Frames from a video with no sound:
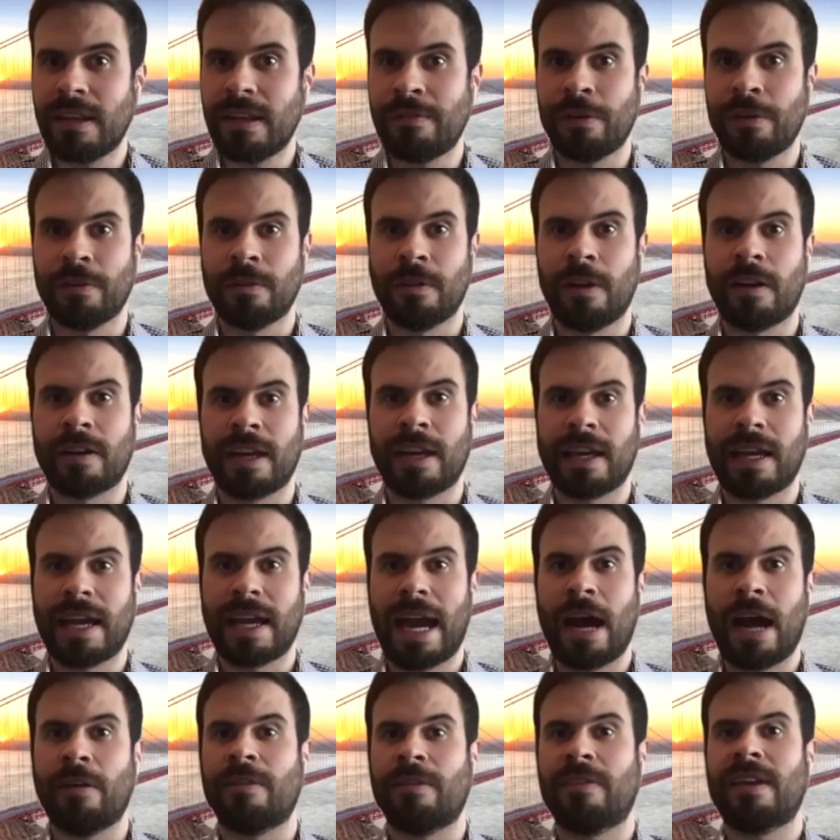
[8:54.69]
If you're logging
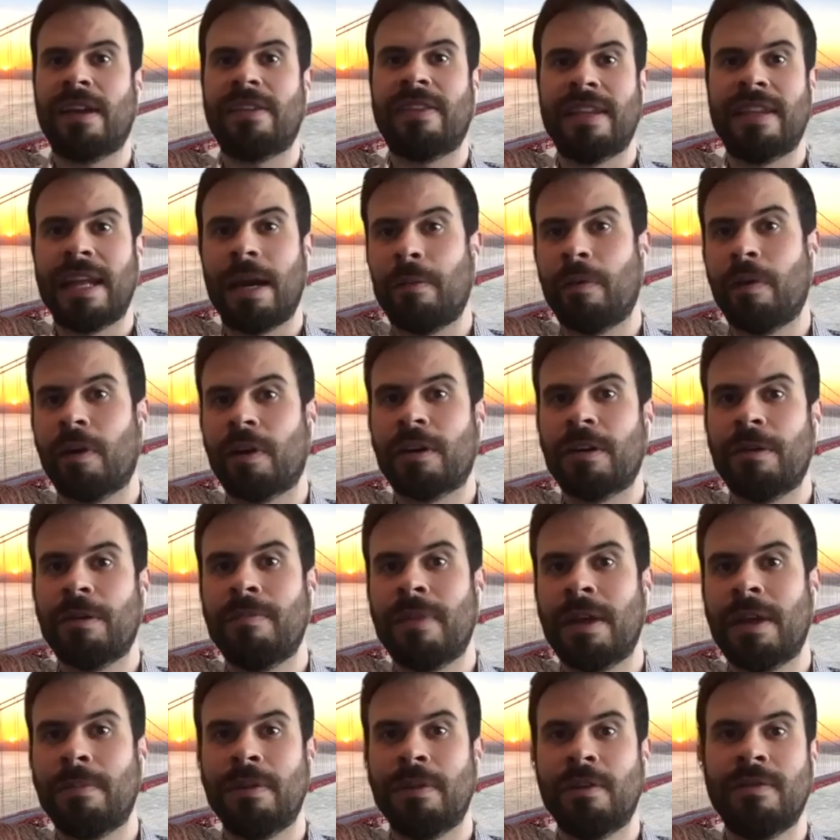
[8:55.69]
outside the network,
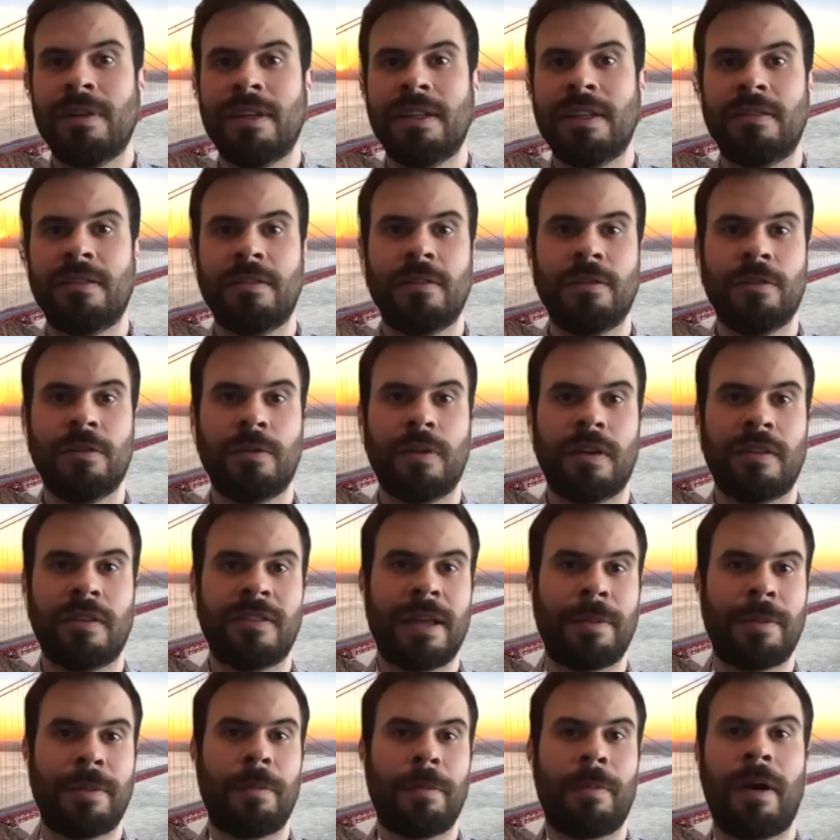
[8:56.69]
maybe you need to do a
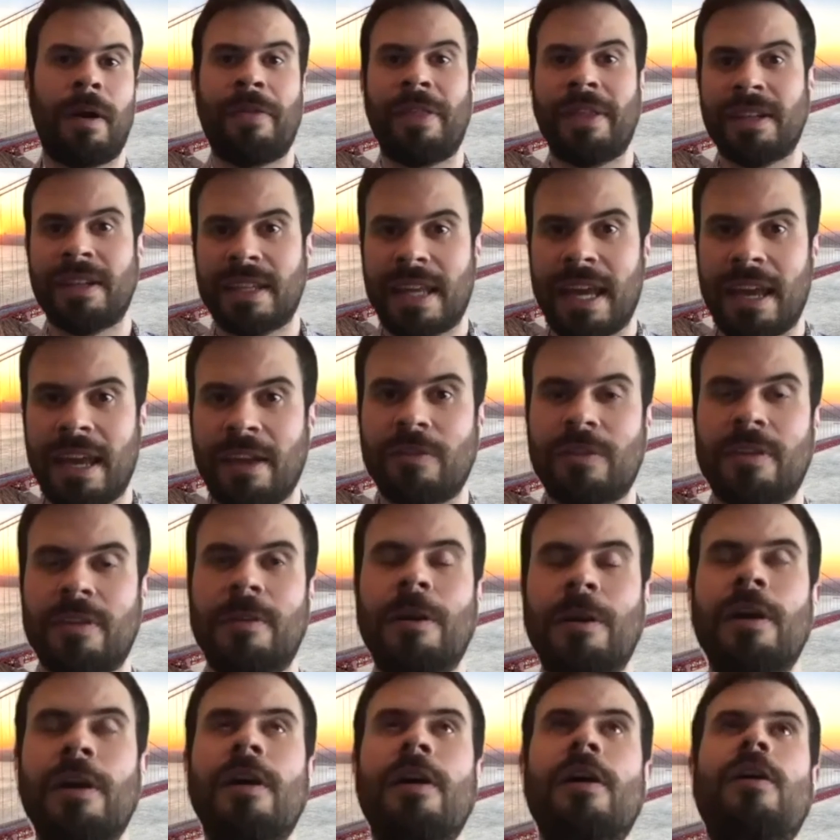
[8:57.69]
step-up
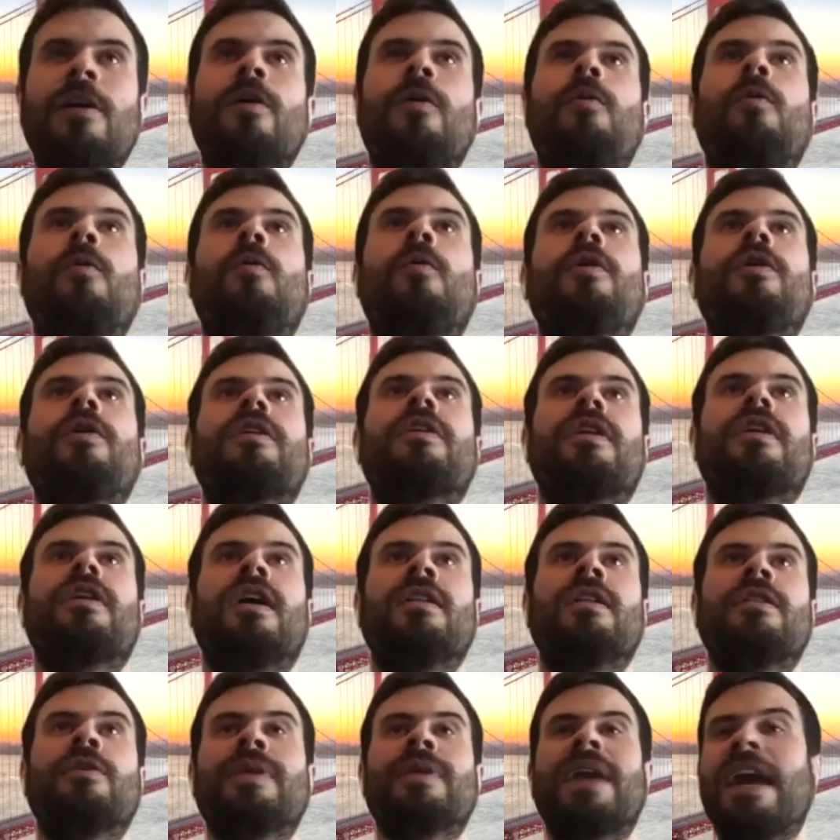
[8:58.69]
authentication or
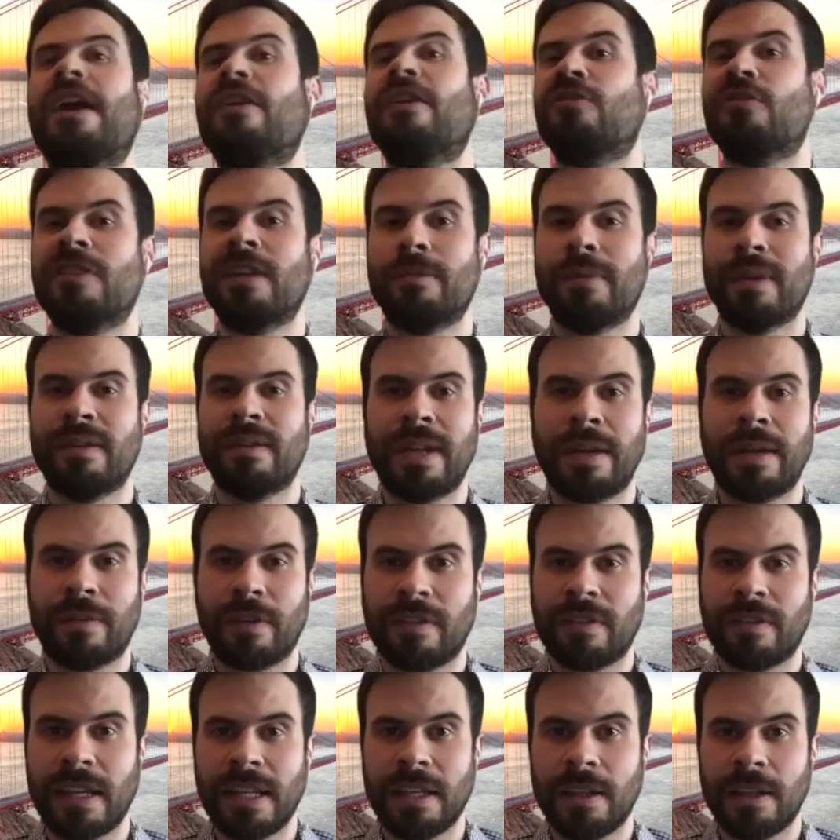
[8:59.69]
a location that we've
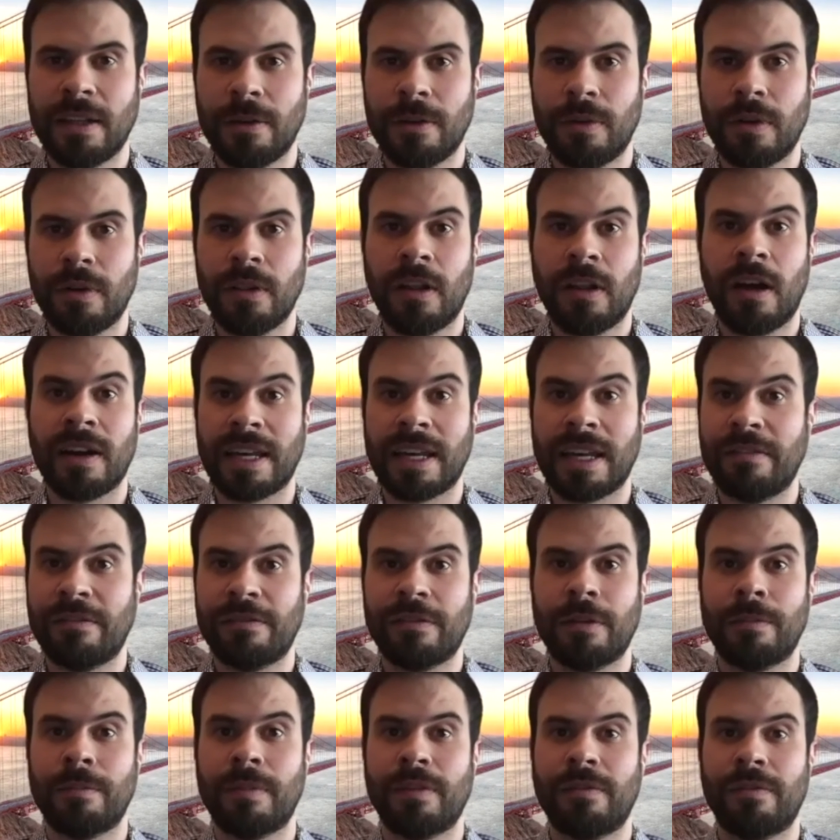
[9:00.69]
never seen you log in
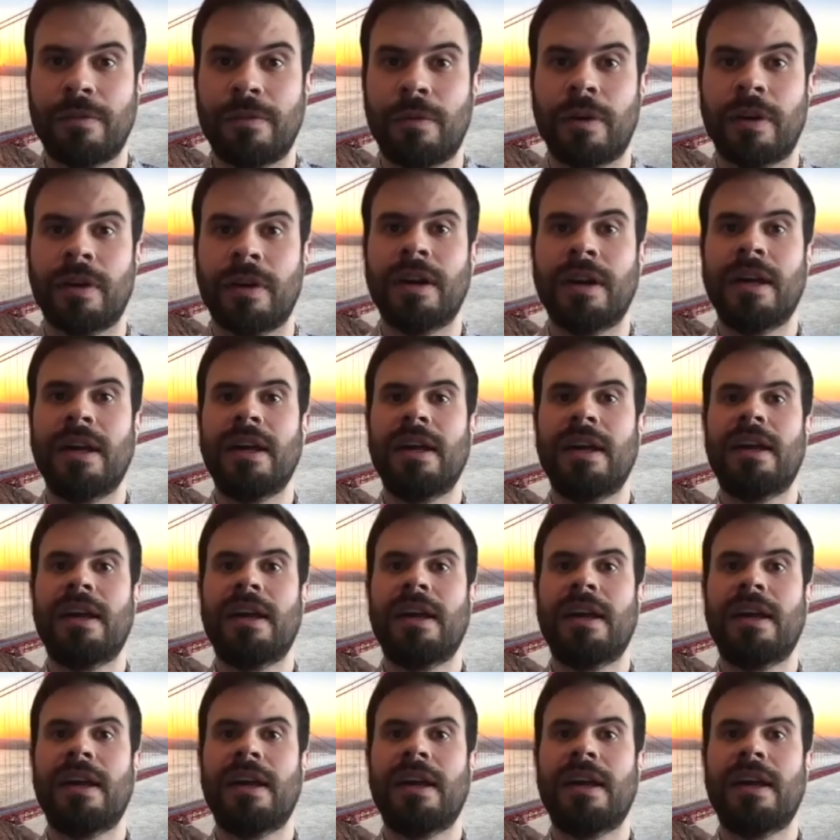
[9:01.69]
from before.